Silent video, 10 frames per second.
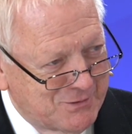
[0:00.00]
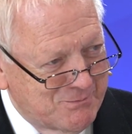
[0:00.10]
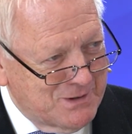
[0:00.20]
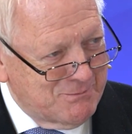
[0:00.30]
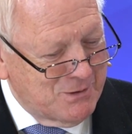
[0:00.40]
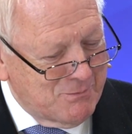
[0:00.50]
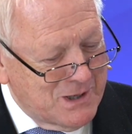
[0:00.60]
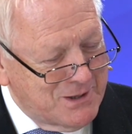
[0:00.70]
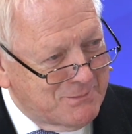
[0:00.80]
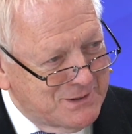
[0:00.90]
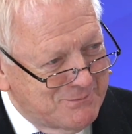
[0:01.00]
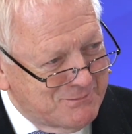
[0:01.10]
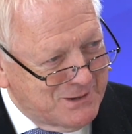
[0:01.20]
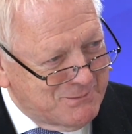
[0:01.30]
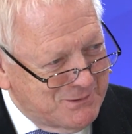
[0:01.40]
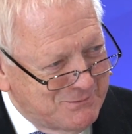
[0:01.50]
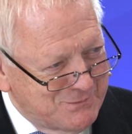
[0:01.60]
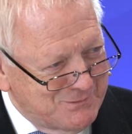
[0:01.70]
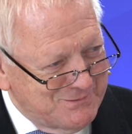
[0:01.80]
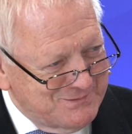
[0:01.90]
we
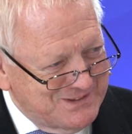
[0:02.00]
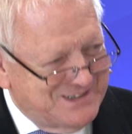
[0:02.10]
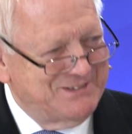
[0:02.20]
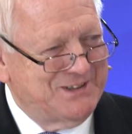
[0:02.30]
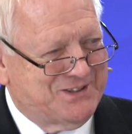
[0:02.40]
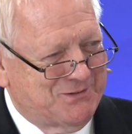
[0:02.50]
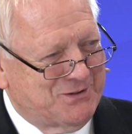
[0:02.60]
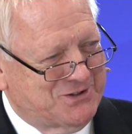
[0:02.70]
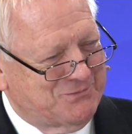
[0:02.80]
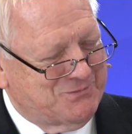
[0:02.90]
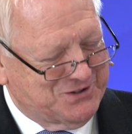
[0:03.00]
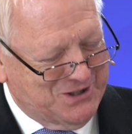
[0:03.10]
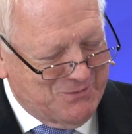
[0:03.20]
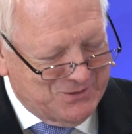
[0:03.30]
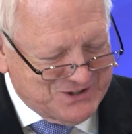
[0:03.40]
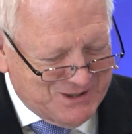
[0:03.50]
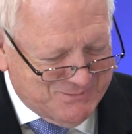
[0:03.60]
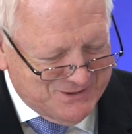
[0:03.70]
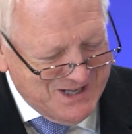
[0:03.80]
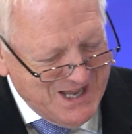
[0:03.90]
check this recording. Yeah. See what's
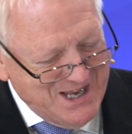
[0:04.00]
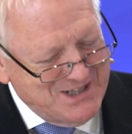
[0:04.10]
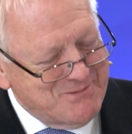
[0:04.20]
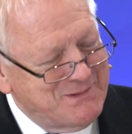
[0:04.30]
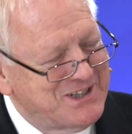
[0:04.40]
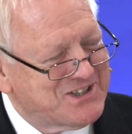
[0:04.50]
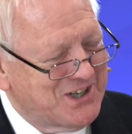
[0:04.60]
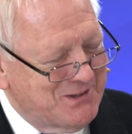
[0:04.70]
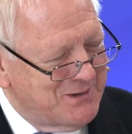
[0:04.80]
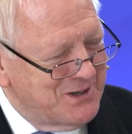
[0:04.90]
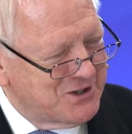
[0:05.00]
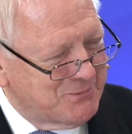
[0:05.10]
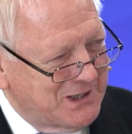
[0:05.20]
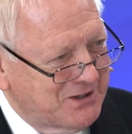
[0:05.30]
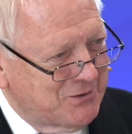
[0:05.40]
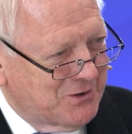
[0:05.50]
happened. In the meantime, Domenico